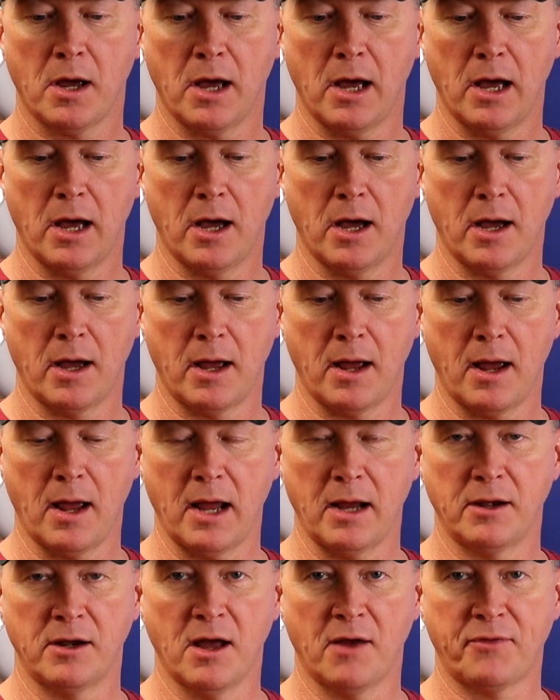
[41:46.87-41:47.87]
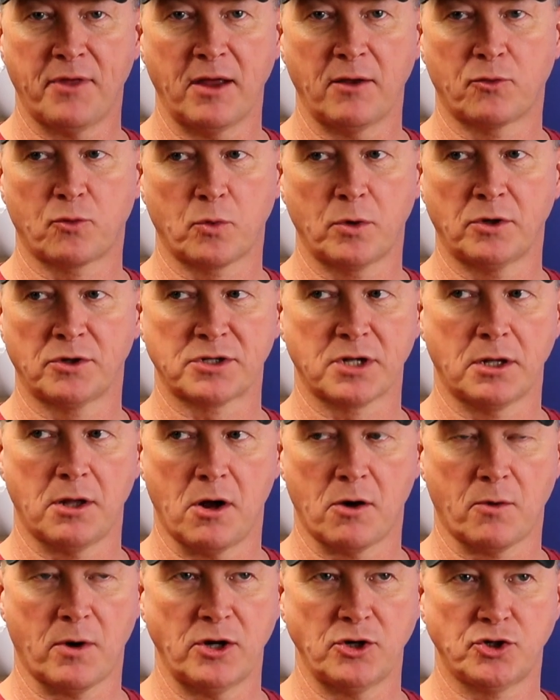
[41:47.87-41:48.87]
Nothing thrills a
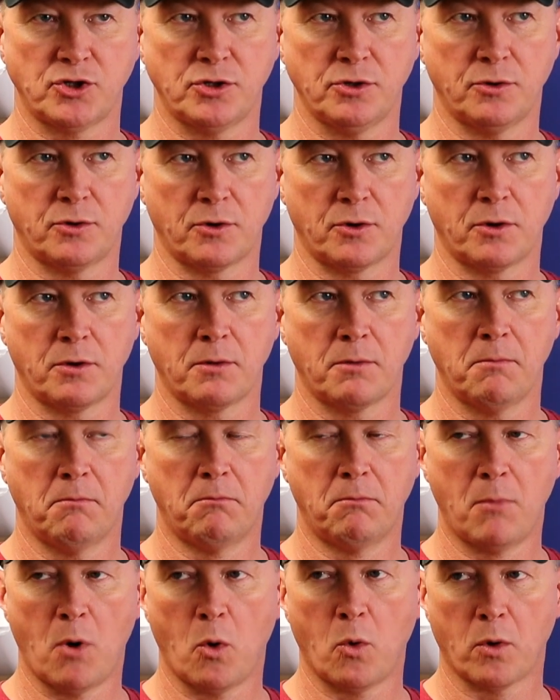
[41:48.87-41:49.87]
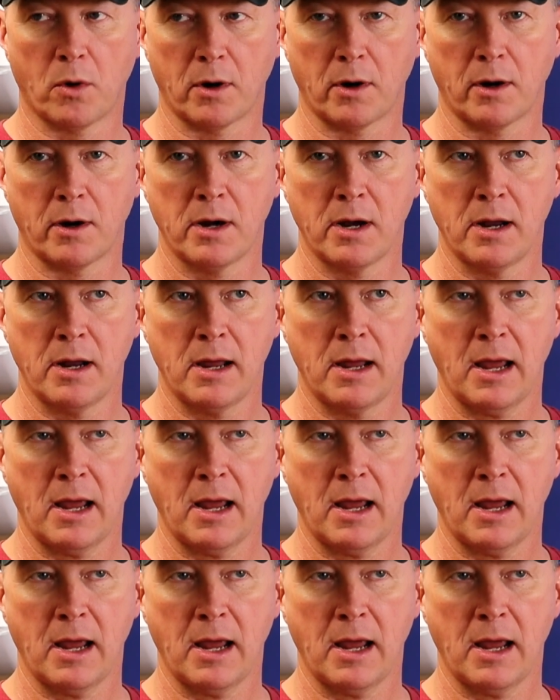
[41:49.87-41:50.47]
long-range shooter more,